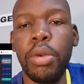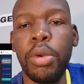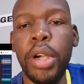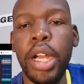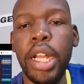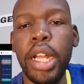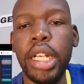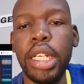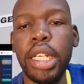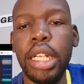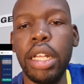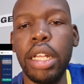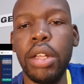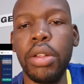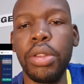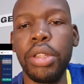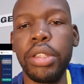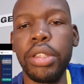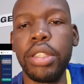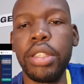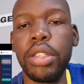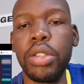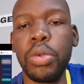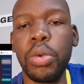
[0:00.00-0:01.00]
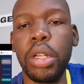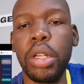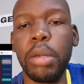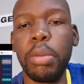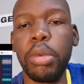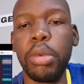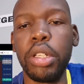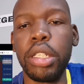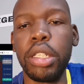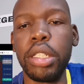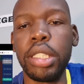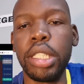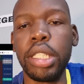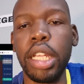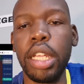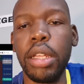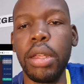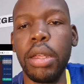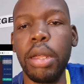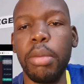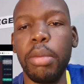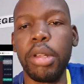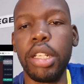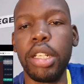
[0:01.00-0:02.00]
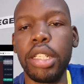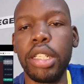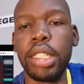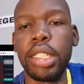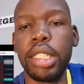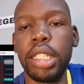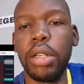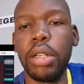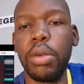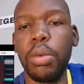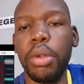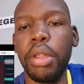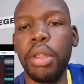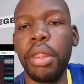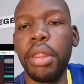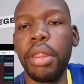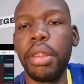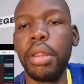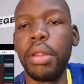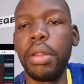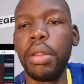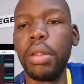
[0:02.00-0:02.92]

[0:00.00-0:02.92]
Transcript: right now, this is what I'm gonna stick with.